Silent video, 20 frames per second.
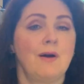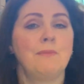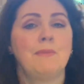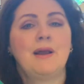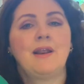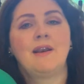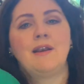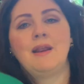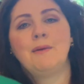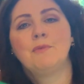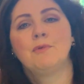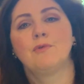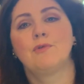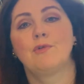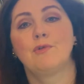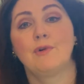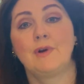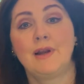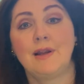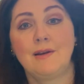made an emerald
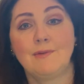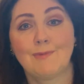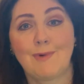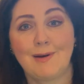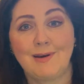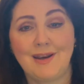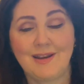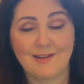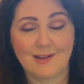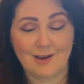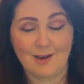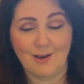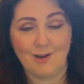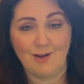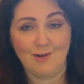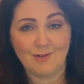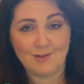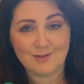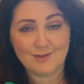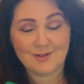green one in the
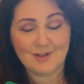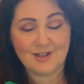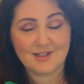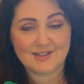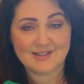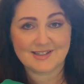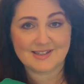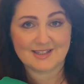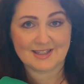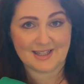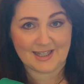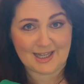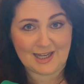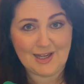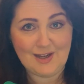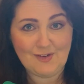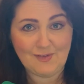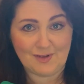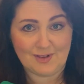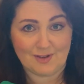long
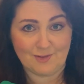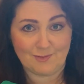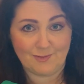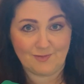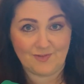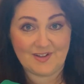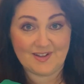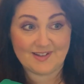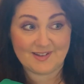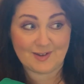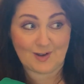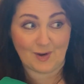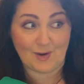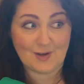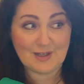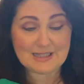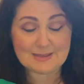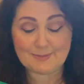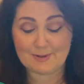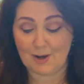sleeve in the
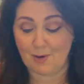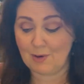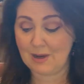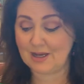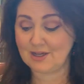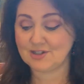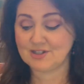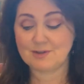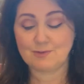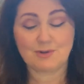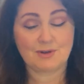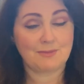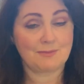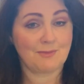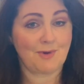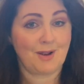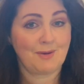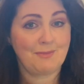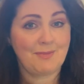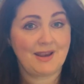viscose, but I actually wouldn't
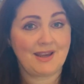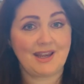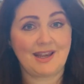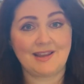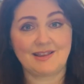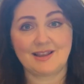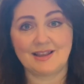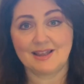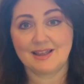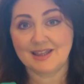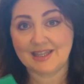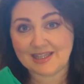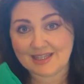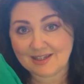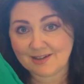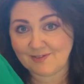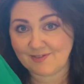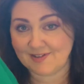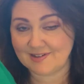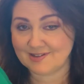mind making the
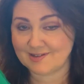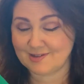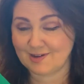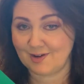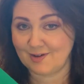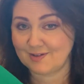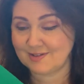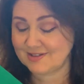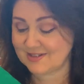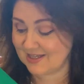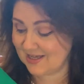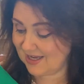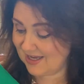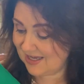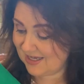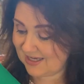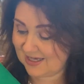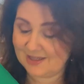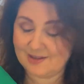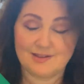linen viscose
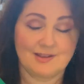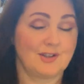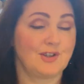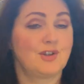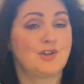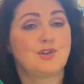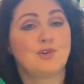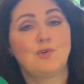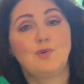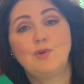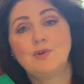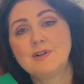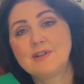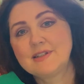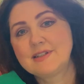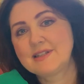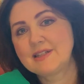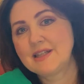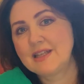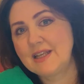in the short
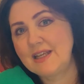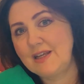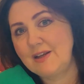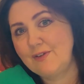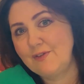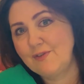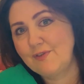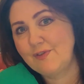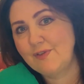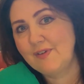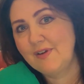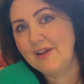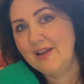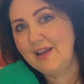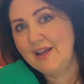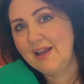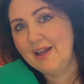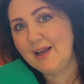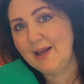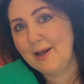sleeve.
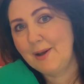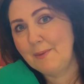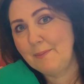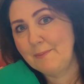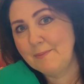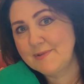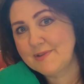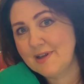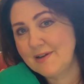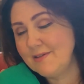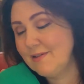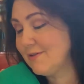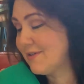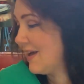So look,